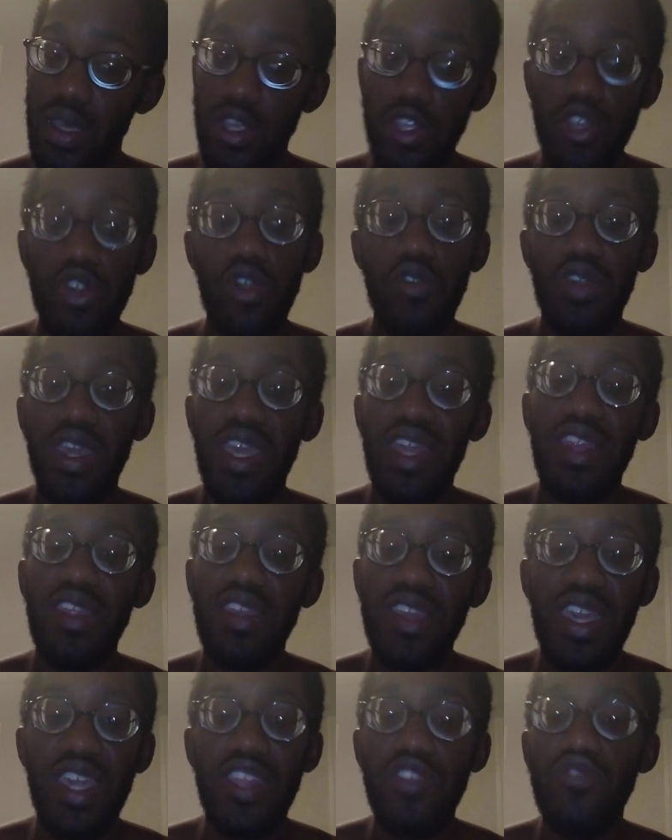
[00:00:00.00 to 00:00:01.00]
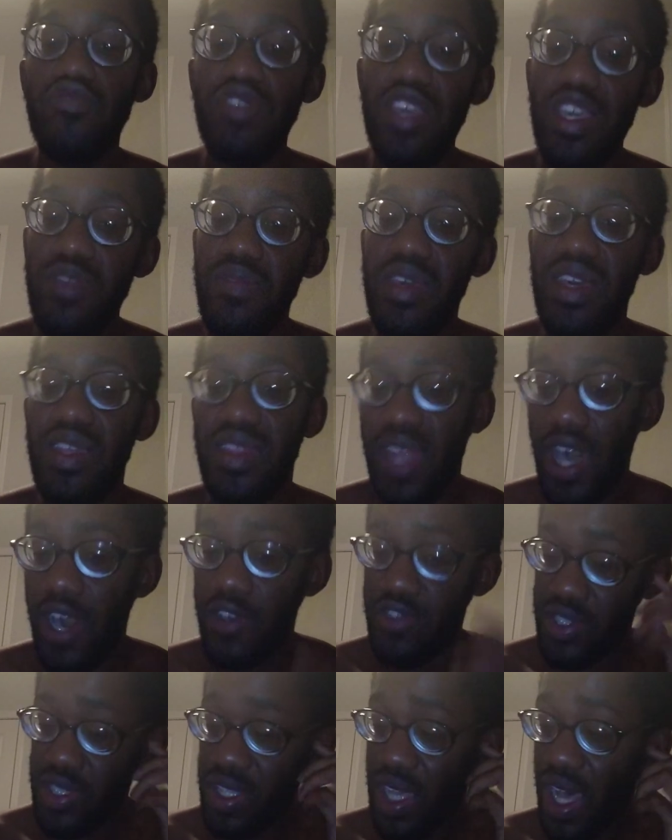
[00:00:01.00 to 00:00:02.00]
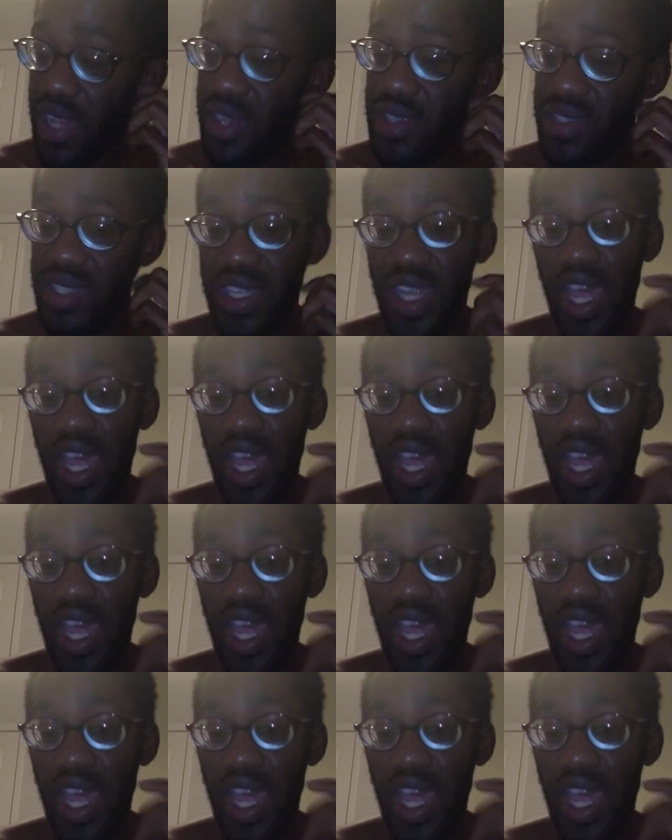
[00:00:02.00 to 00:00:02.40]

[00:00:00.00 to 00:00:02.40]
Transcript: yo, can you give me $1,000